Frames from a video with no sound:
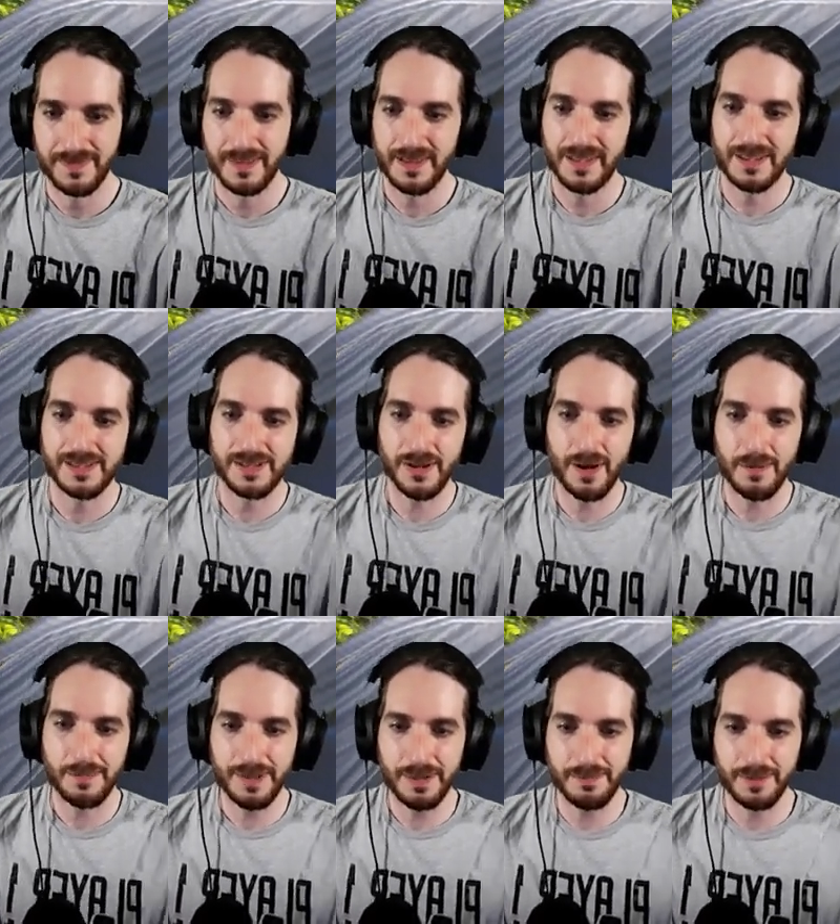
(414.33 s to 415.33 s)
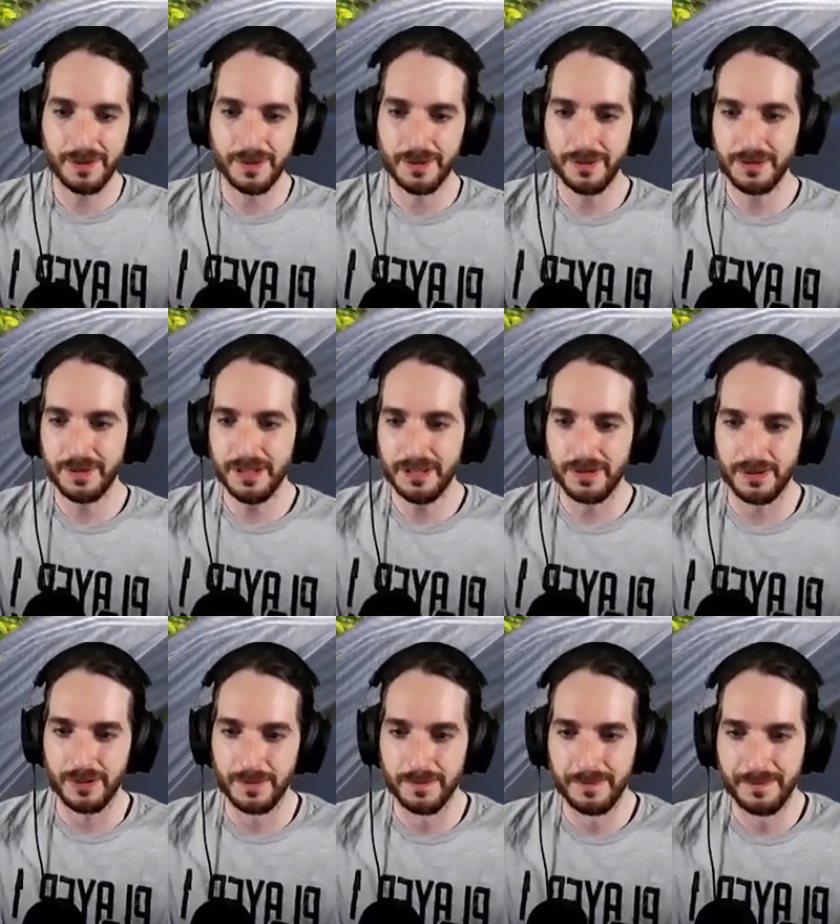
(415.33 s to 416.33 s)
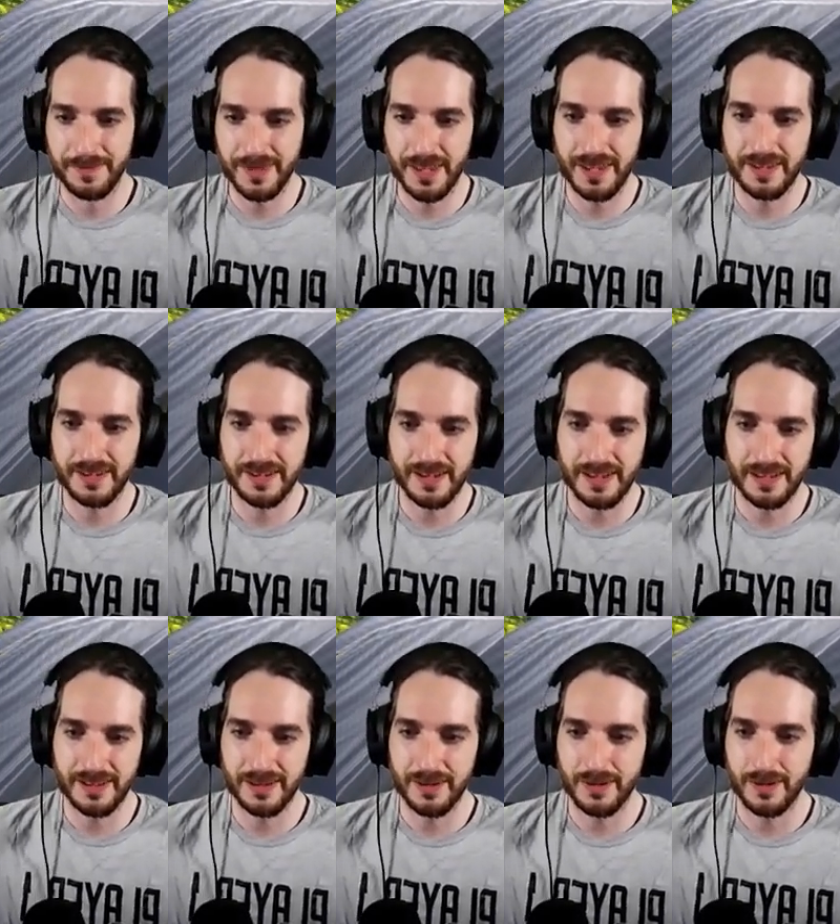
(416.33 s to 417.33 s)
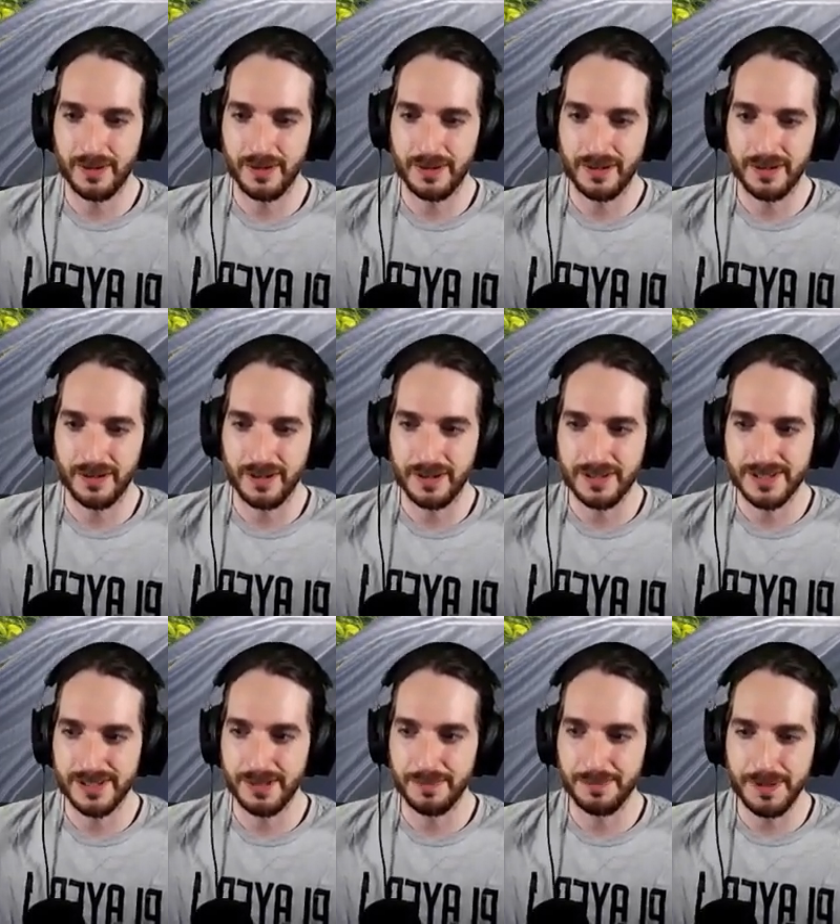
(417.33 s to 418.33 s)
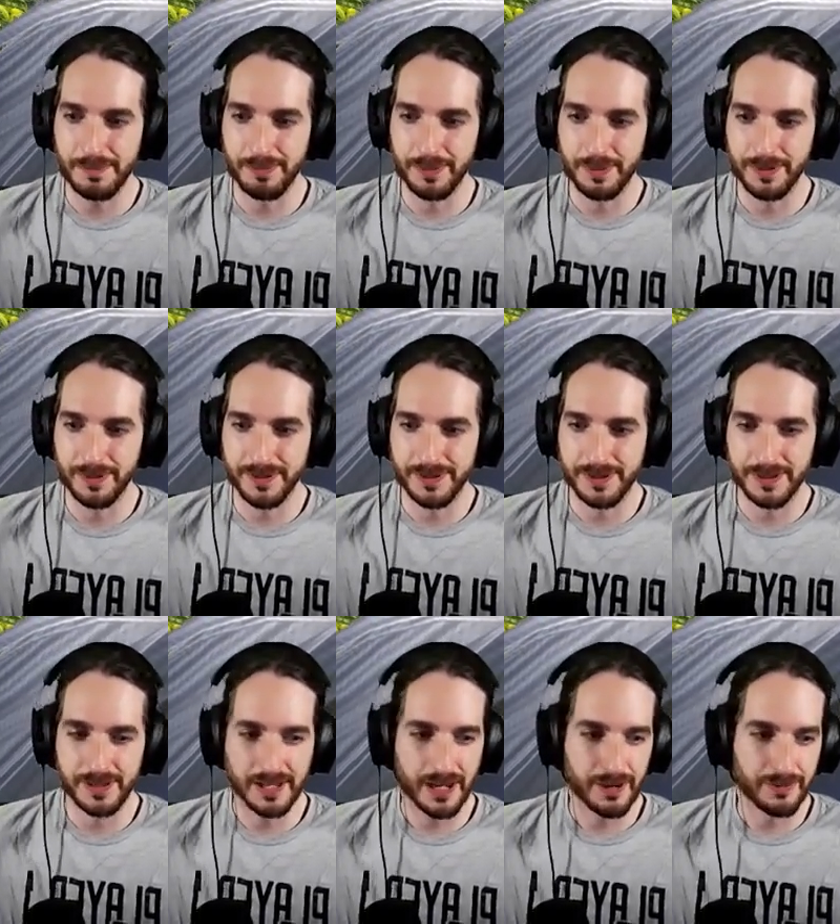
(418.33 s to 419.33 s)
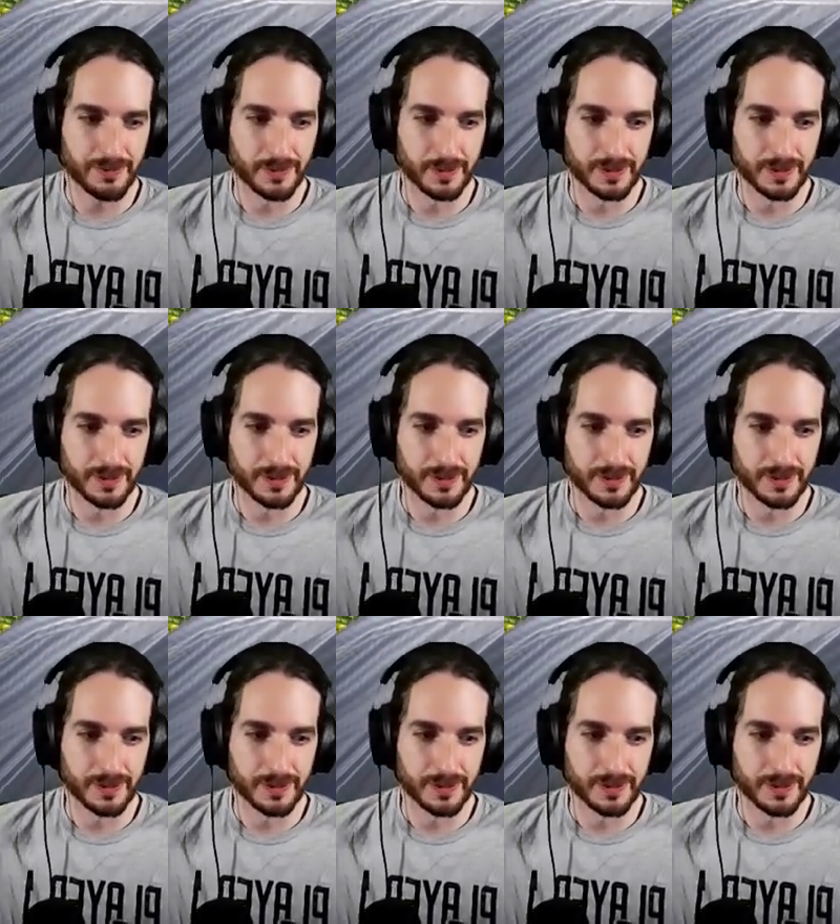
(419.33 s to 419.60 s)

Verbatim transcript: Because there are people who need her. And there are still people to care for.